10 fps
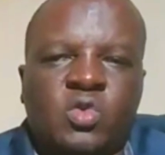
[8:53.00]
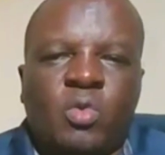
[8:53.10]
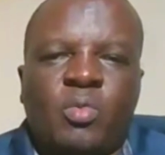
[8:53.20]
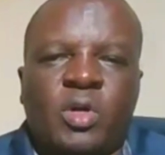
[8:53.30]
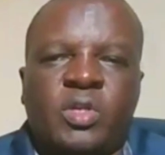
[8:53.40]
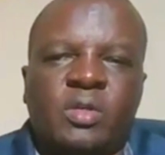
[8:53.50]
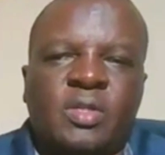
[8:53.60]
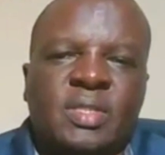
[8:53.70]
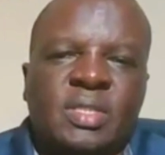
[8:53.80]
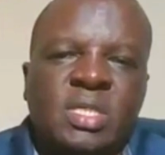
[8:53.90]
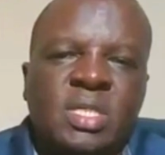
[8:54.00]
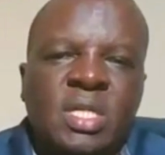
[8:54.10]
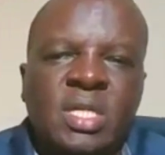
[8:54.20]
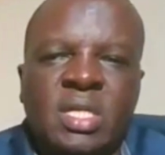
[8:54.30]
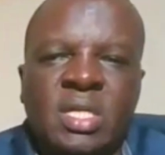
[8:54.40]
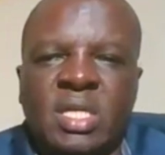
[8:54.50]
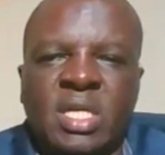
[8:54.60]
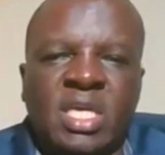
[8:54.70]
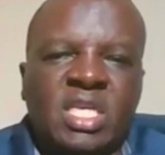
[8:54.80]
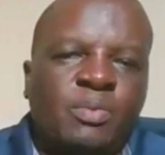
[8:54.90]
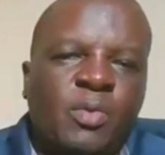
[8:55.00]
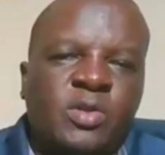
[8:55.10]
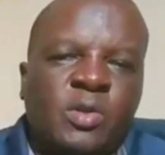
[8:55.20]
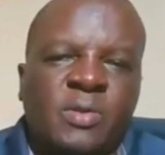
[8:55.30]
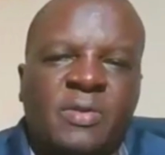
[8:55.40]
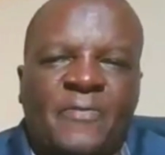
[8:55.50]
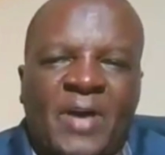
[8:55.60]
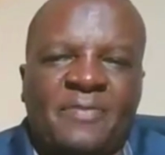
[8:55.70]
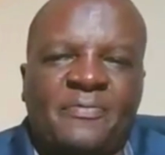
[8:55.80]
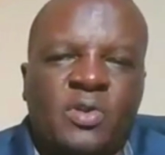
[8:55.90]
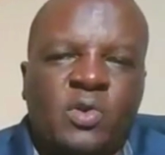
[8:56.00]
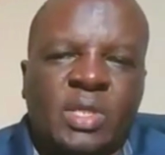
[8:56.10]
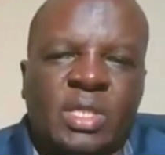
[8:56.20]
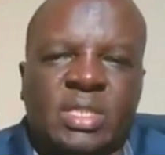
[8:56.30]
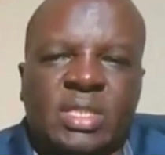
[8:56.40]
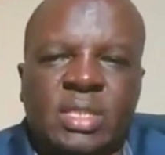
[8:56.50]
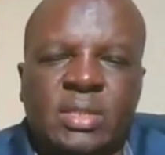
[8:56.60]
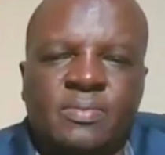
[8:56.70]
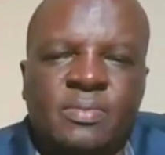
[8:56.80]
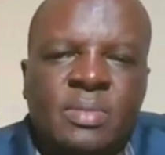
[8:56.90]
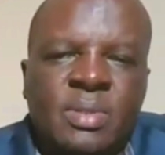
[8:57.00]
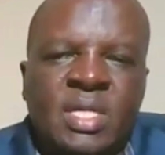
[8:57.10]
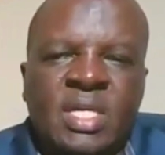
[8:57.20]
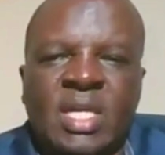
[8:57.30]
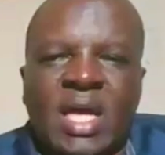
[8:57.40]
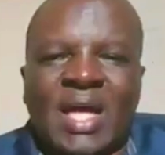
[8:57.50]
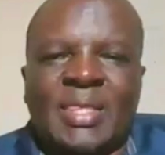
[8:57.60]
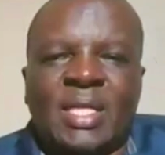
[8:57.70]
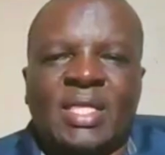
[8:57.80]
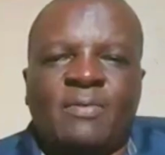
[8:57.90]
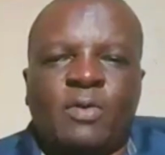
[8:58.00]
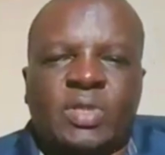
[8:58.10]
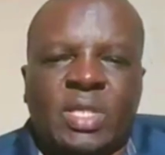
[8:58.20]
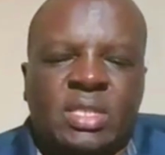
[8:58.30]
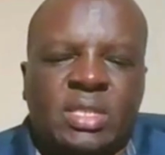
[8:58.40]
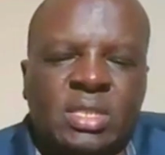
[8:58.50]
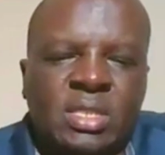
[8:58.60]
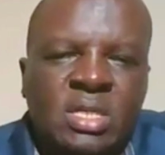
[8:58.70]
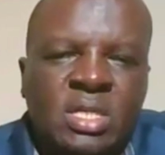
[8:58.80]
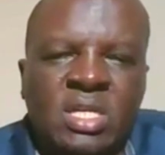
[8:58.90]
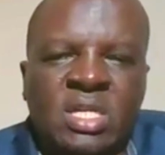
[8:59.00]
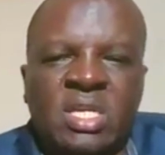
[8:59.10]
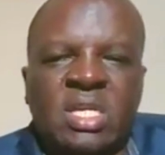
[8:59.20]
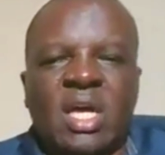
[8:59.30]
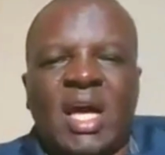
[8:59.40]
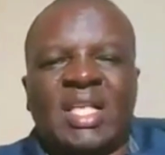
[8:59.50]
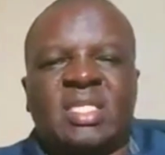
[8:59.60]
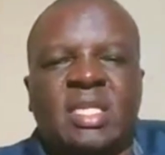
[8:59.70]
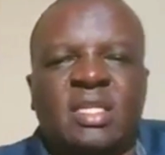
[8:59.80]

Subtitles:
2 modules, each module with 5 units. And then level 6 has